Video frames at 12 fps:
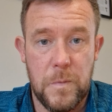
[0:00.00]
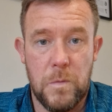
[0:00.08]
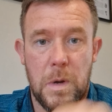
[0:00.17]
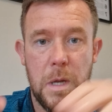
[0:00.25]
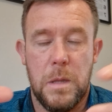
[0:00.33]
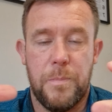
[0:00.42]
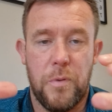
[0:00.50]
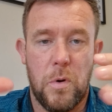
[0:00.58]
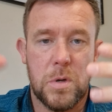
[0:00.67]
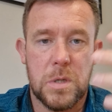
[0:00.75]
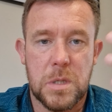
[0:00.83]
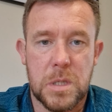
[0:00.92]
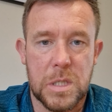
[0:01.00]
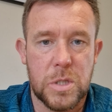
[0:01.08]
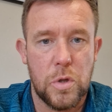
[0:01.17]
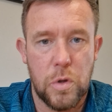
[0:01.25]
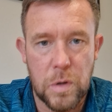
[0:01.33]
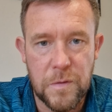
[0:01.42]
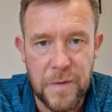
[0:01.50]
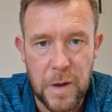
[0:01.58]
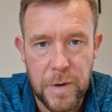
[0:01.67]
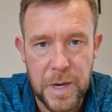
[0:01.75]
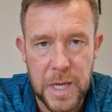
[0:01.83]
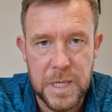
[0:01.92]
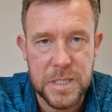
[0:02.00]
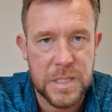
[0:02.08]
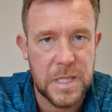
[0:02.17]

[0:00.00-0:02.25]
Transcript: All right, the prong doesn't look very nice,